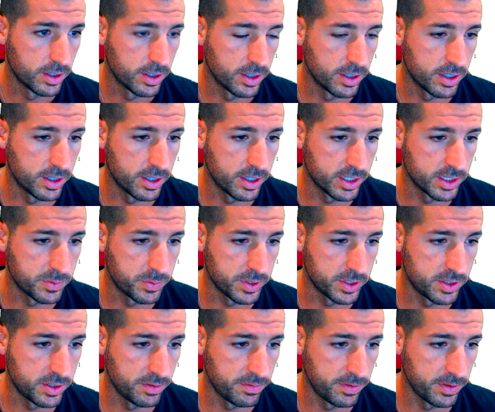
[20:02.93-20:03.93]
a
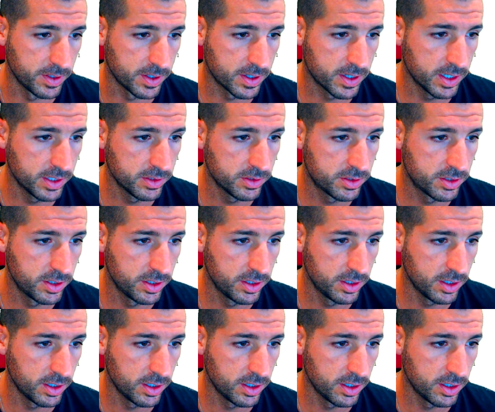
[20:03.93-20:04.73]
specific country.